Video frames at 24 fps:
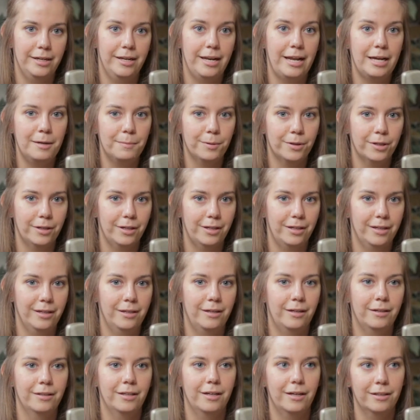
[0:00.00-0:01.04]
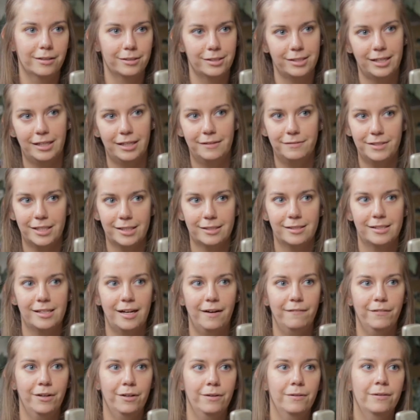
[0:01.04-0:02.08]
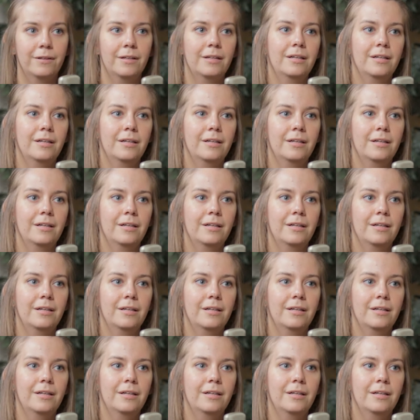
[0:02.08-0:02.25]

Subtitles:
neighborhood on the other side of Texas Avenue,